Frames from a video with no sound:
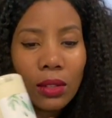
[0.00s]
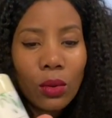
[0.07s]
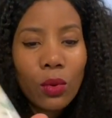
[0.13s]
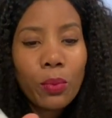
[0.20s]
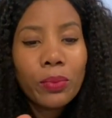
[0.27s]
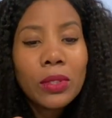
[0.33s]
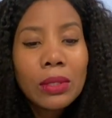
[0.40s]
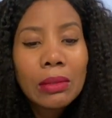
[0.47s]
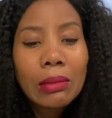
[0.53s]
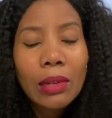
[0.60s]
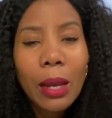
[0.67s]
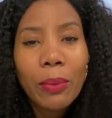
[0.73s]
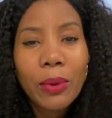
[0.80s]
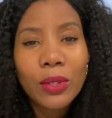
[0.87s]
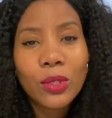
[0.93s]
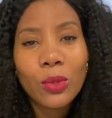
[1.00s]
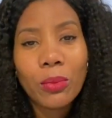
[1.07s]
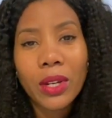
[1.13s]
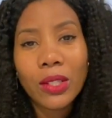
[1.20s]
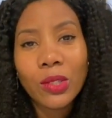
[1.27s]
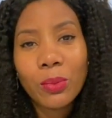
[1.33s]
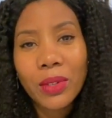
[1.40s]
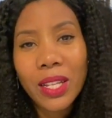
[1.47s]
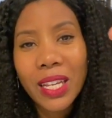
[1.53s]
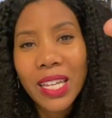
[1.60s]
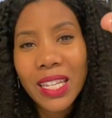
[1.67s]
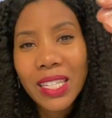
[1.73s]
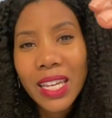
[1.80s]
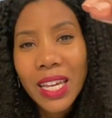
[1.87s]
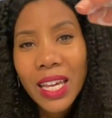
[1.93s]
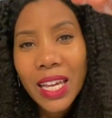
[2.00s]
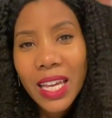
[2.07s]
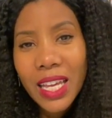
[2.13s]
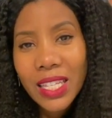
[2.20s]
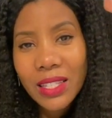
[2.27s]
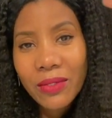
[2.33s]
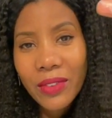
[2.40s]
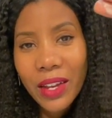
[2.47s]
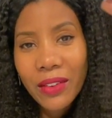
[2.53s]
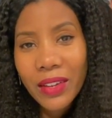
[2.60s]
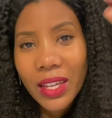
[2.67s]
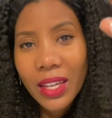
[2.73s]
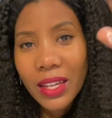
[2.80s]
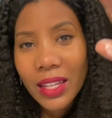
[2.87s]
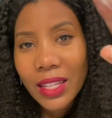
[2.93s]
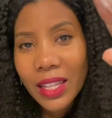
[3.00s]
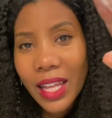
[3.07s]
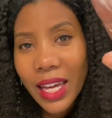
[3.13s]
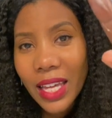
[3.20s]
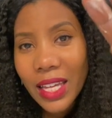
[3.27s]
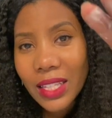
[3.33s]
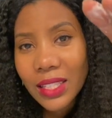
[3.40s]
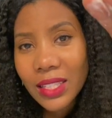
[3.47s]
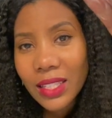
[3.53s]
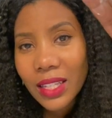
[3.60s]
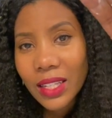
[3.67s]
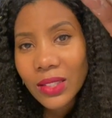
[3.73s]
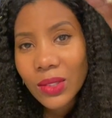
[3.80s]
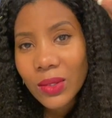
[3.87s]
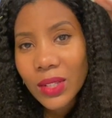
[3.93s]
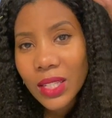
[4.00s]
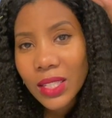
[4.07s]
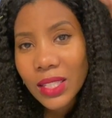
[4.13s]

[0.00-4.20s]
Oops, I put too much, but it's very light, as you can